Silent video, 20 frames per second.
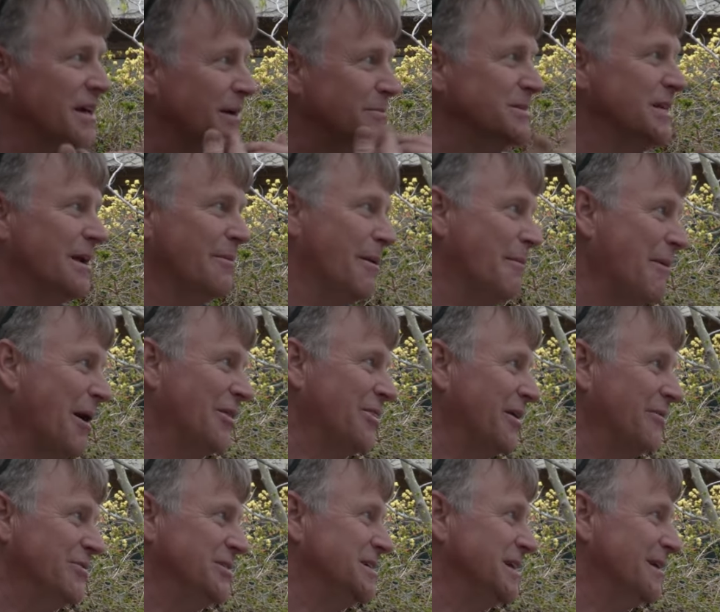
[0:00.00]
comes out of my
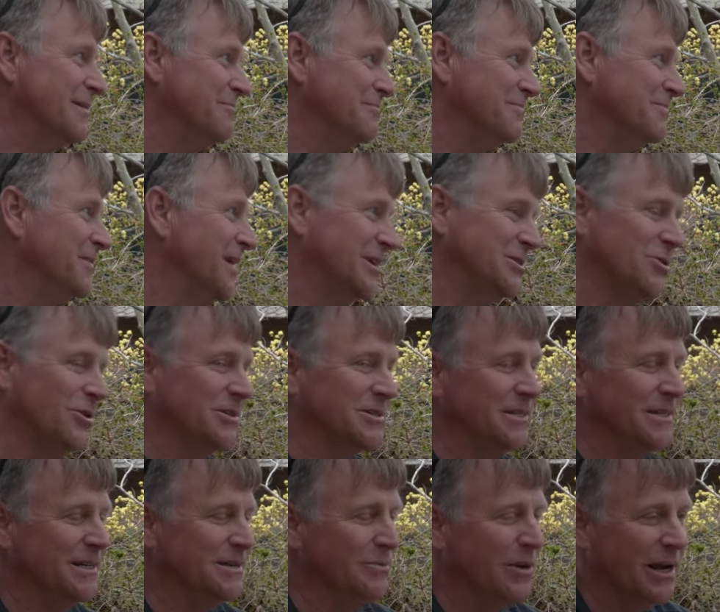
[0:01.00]
mouth every time I talk
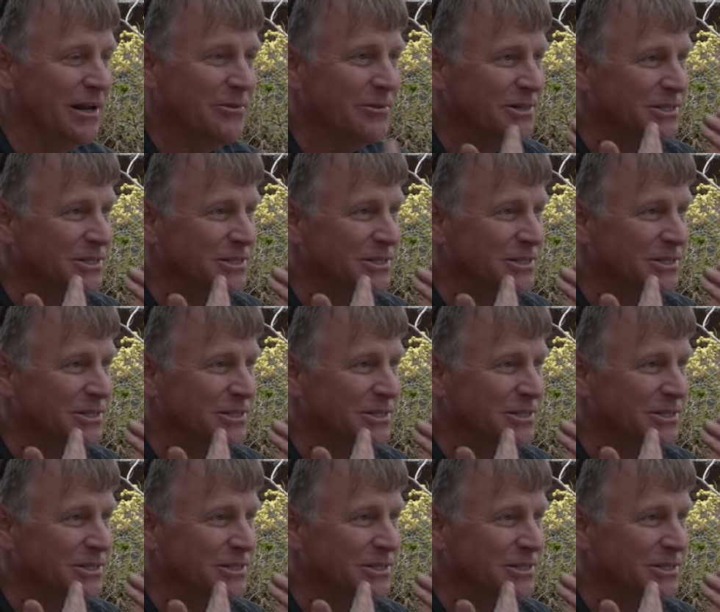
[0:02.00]
to anybody,